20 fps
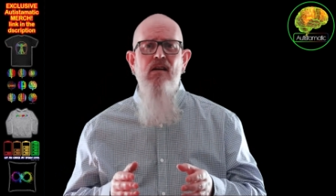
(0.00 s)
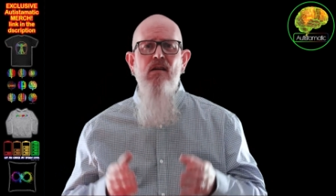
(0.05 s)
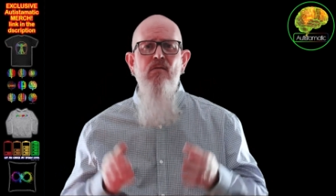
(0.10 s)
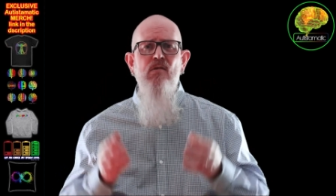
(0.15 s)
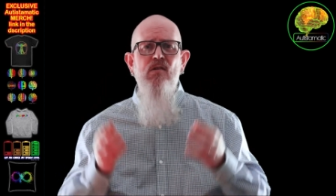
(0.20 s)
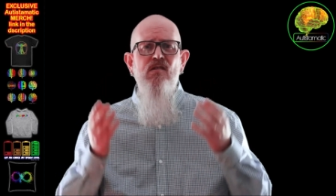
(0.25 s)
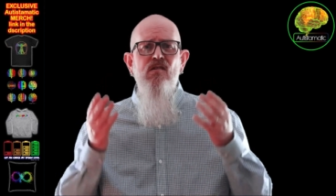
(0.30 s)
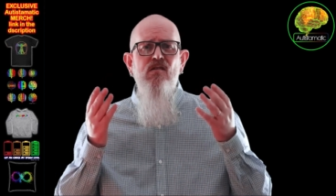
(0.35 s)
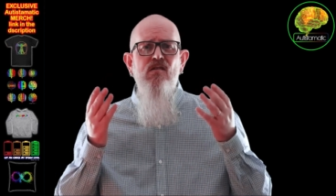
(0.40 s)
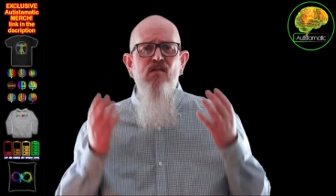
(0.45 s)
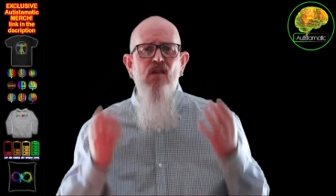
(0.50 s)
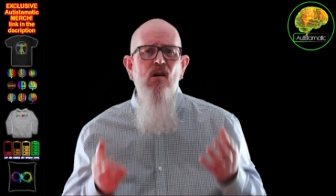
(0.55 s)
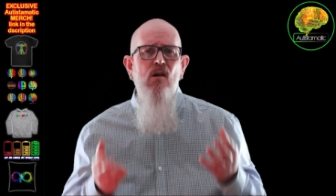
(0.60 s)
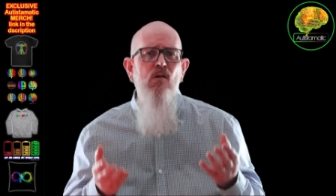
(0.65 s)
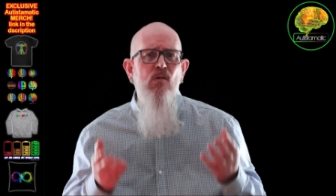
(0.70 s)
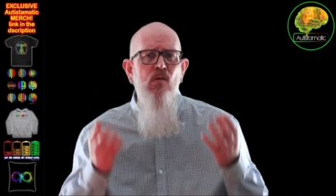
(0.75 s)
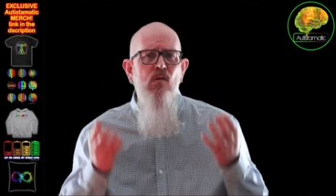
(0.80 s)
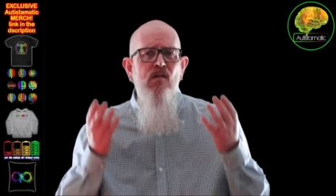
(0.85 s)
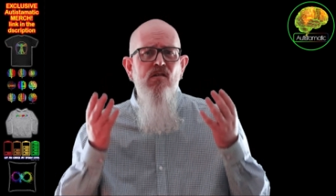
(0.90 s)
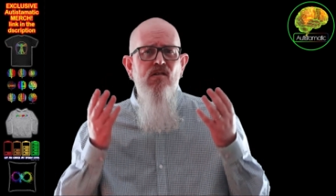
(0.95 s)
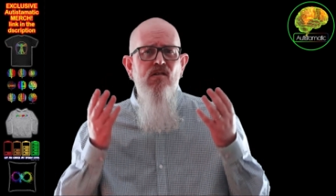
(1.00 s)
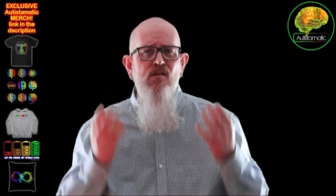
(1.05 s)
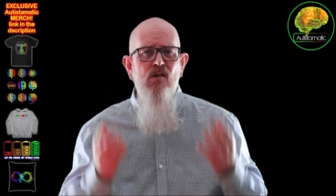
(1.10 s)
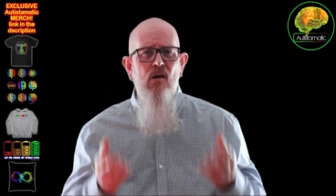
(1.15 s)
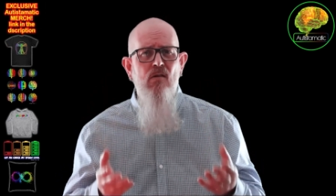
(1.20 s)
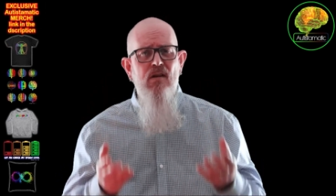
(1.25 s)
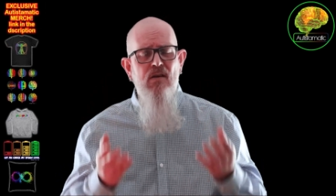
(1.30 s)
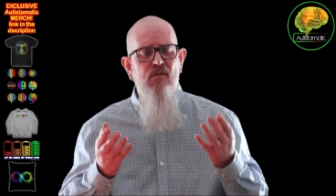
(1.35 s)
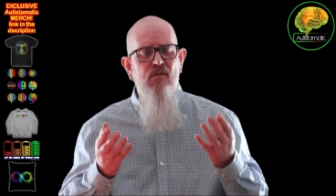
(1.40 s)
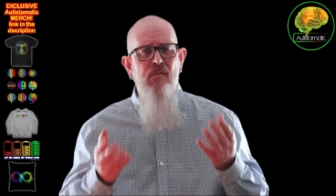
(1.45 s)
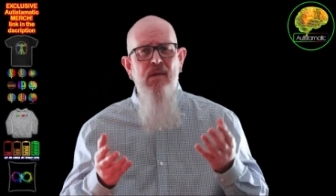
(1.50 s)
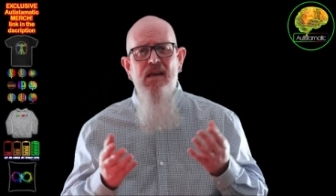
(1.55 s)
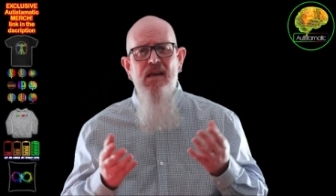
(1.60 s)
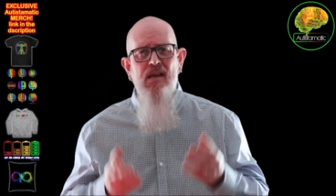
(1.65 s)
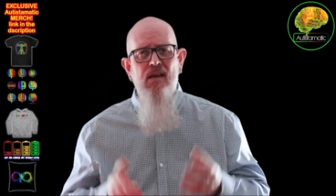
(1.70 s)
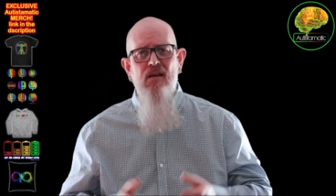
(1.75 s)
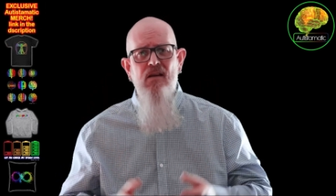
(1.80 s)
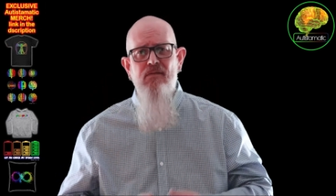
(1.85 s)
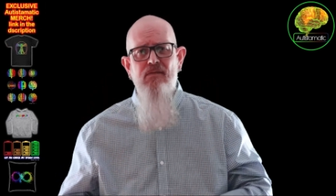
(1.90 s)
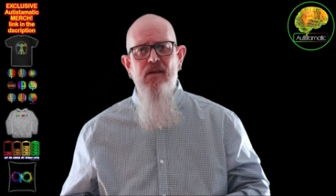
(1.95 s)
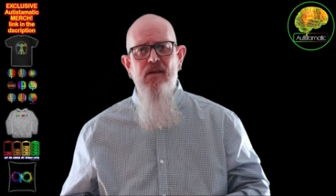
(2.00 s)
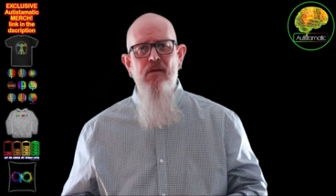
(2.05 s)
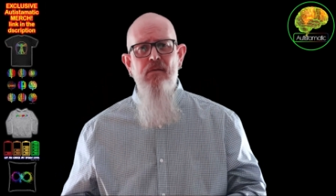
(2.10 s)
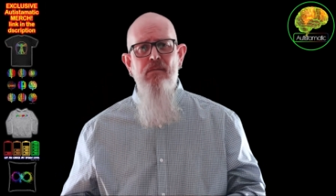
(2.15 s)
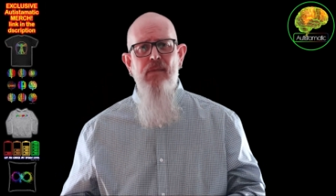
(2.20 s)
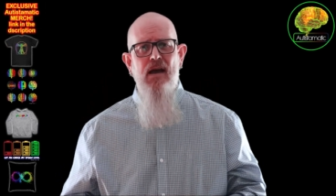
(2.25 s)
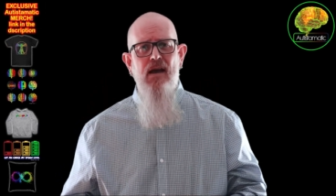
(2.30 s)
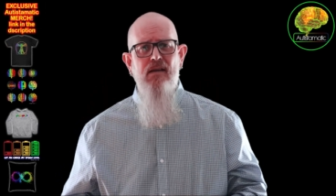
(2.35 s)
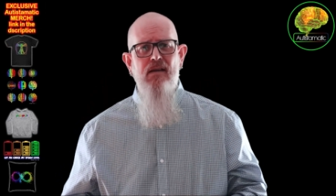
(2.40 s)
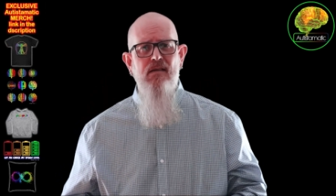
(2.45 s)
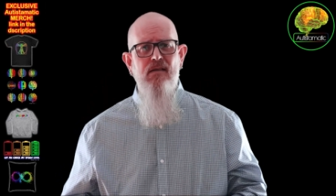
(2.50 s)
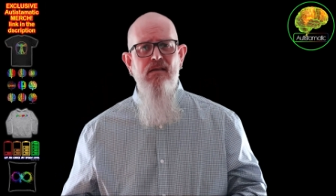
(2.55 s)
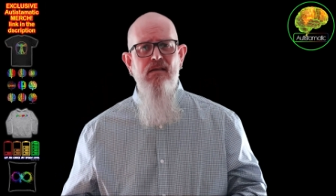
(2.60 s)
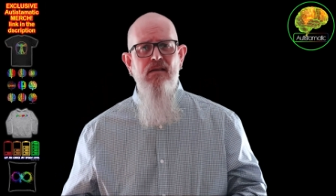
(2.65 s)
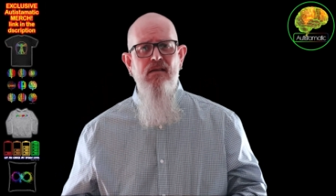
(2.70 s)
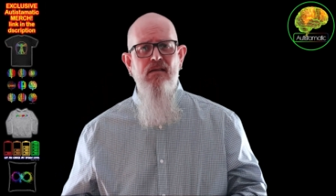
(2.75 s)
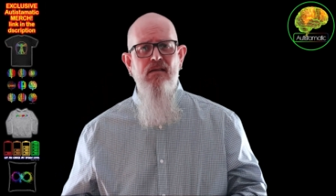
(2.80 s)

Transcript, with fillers: and I was so sorry for making her feel bad.